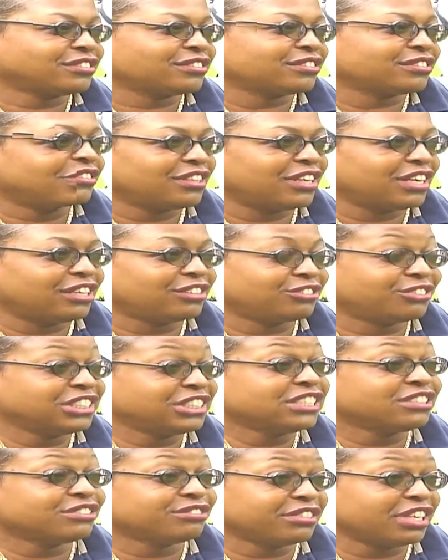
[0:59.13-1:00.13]
a
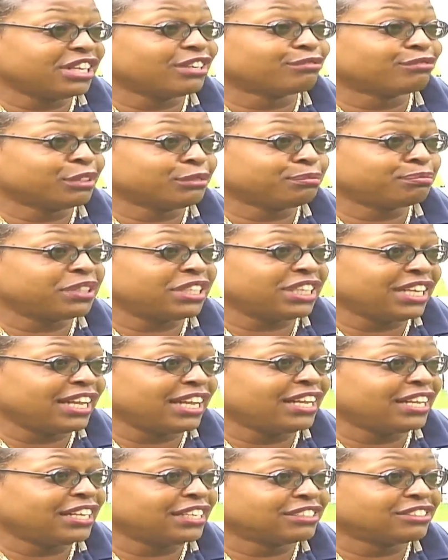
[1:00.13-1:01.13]
redevelopment
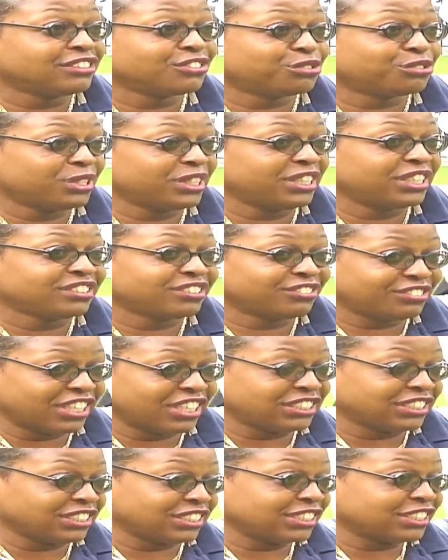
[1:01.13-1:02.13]
plan where the
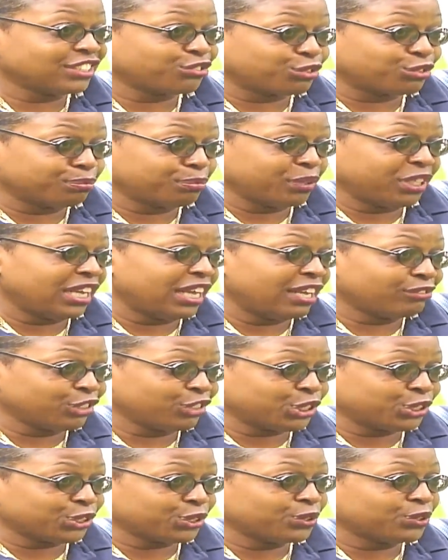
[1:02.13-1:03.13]
residents will be able
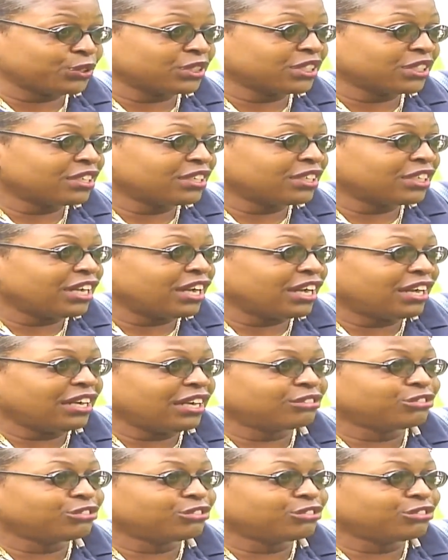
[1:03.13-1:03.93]
to uh,